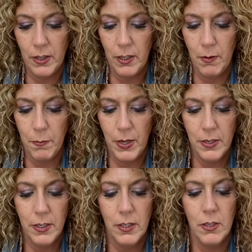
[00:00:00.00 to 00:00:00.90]
The
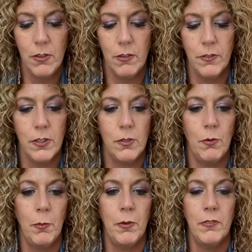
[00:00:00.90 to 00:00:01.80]
abundant universe
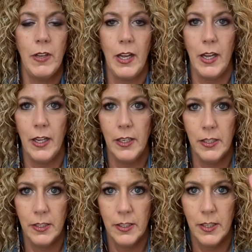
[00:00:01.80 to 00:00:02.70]
will provide.
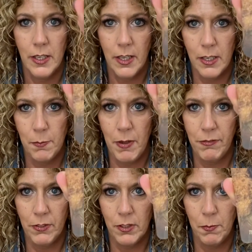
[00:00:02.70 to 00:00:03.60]
That's
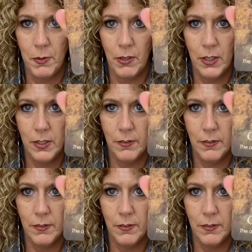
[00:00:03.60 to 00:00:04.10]
Buffalo Spirit.